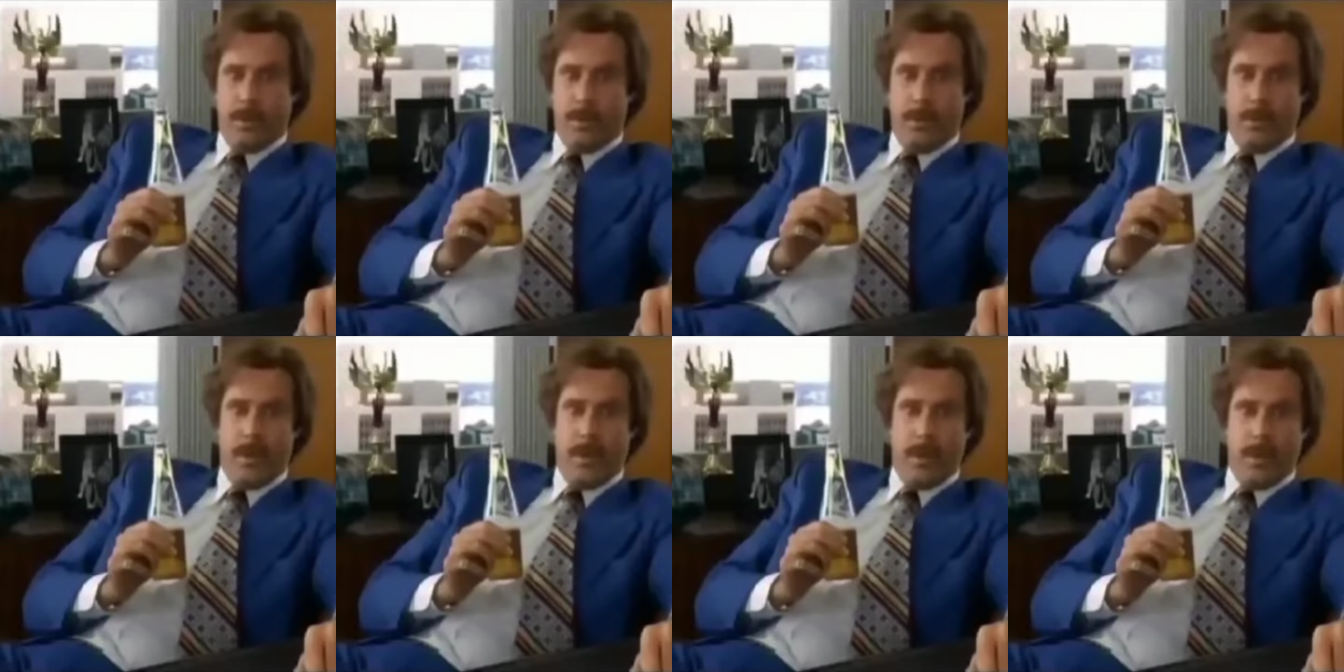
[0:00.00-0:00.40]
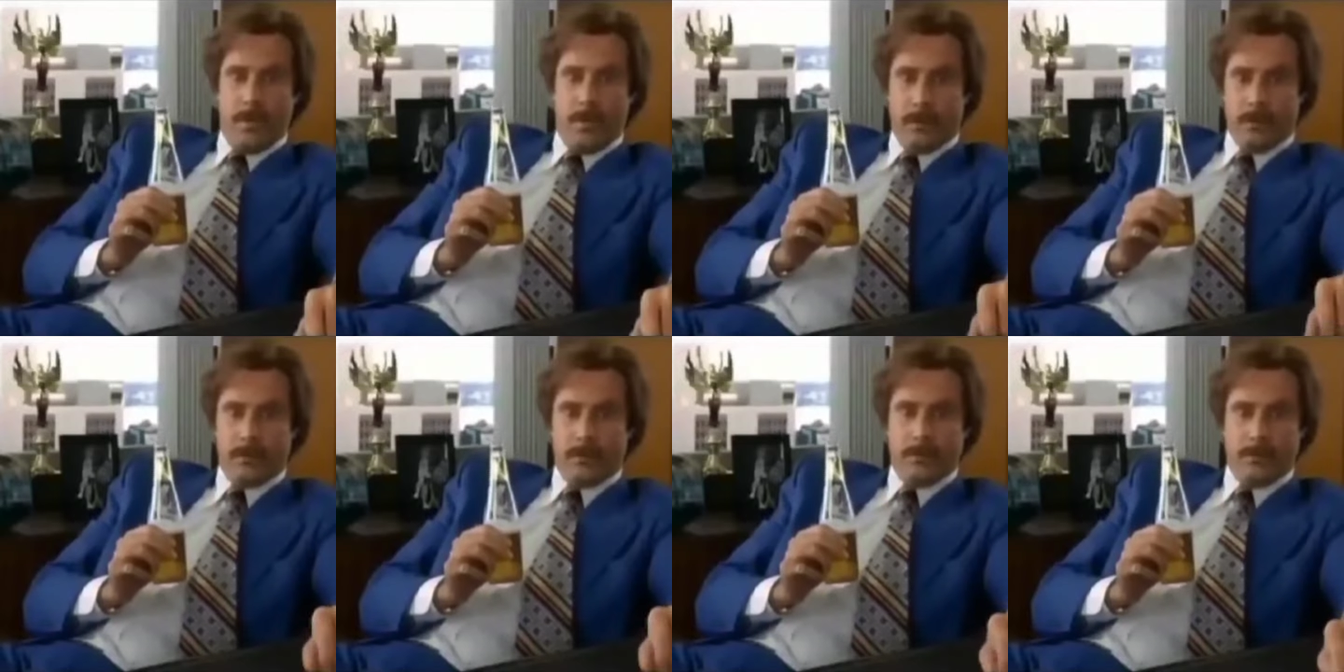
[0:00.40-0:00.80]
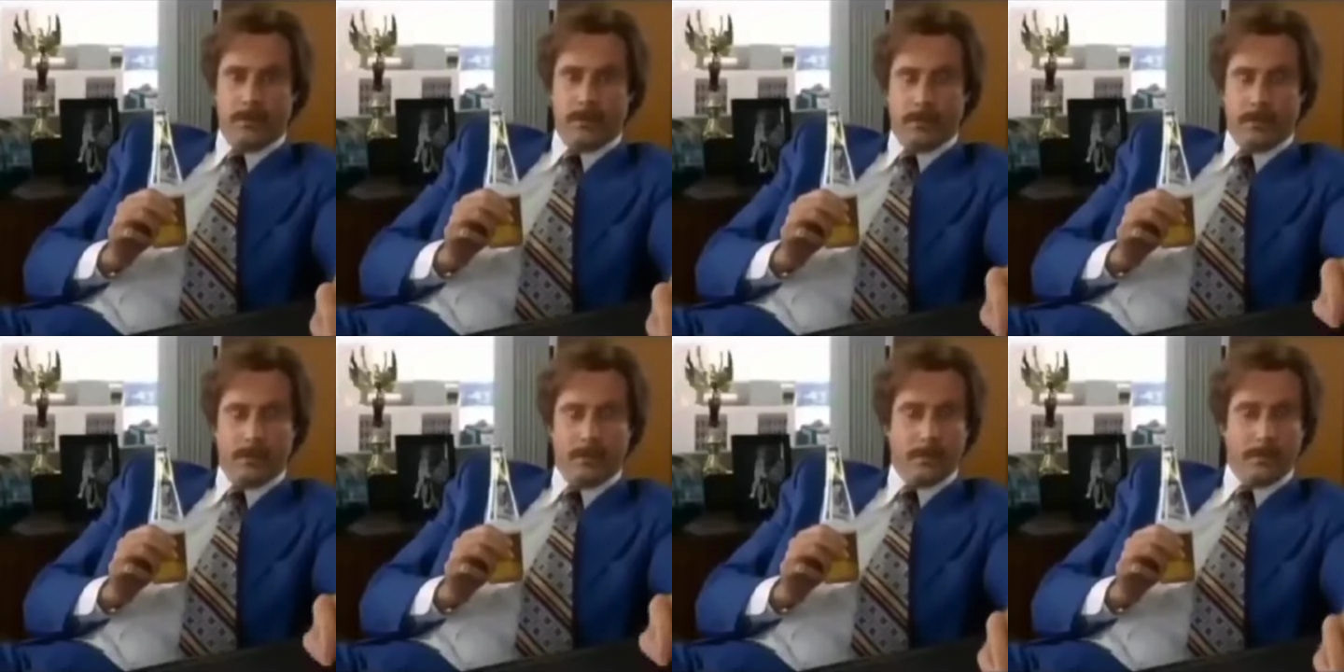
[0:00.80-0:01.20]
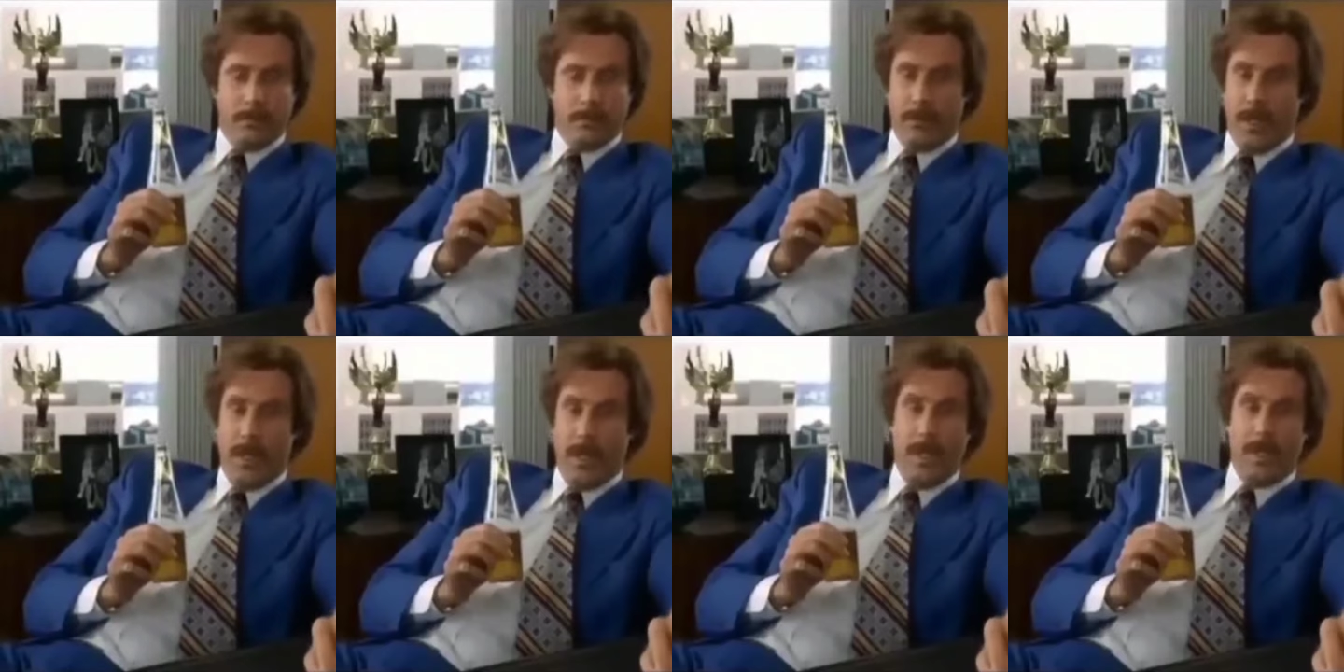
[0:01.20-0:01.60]
Boy,
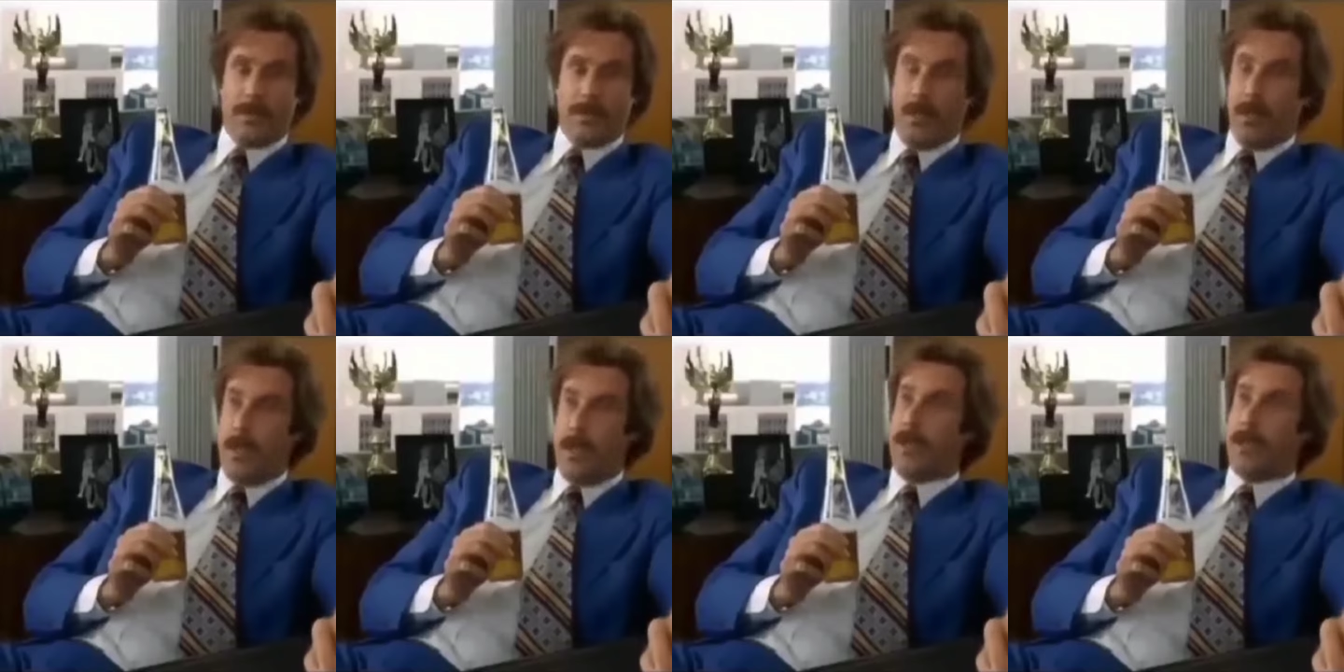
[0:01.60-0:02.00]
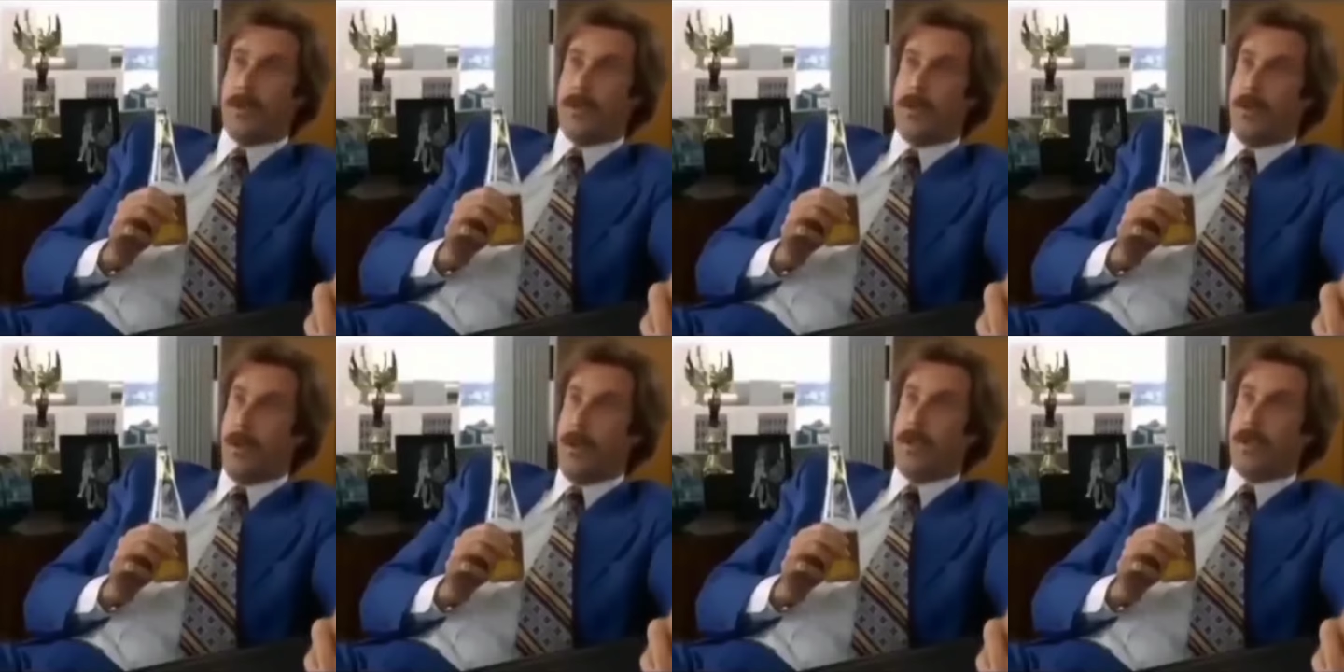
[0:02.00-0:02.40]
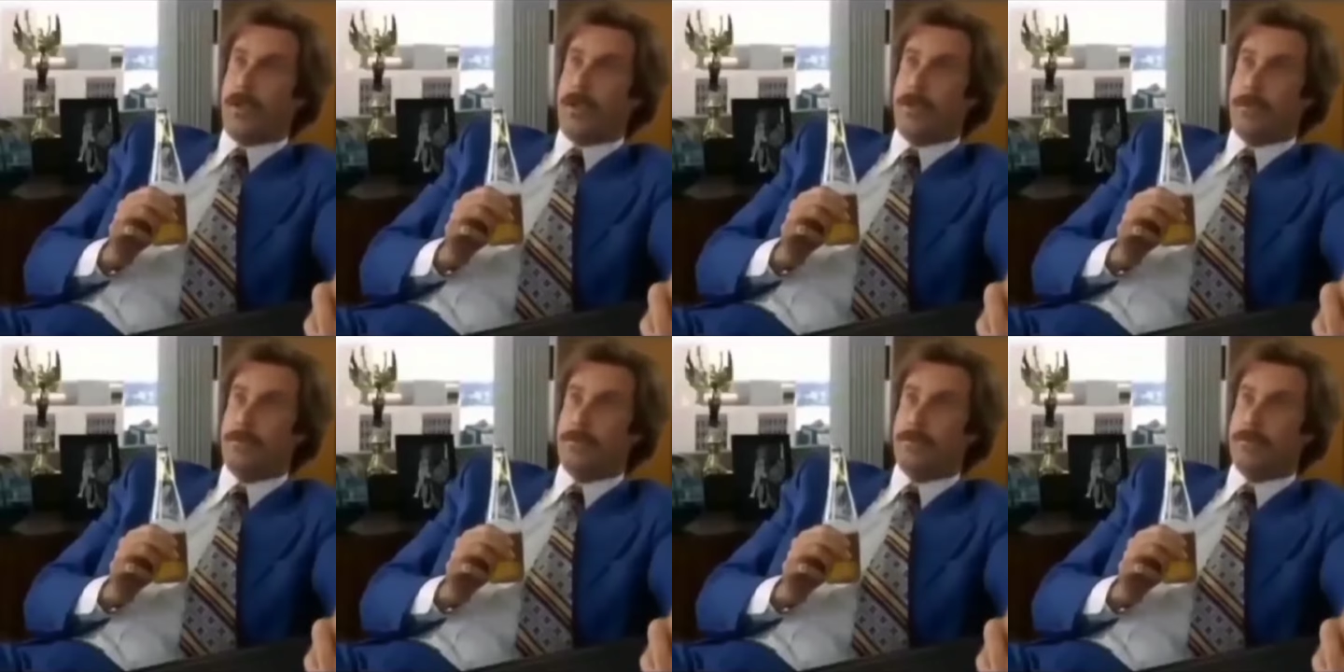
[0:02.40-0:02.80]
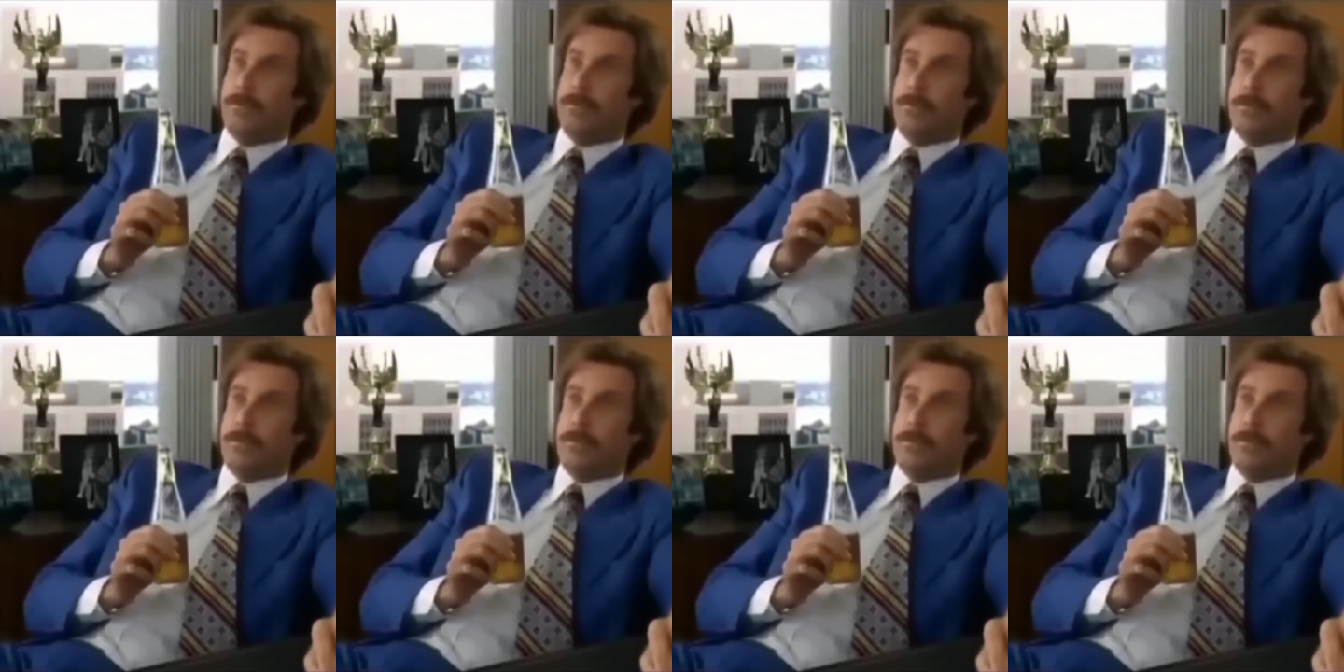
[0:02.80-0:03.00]
that escalated quickly.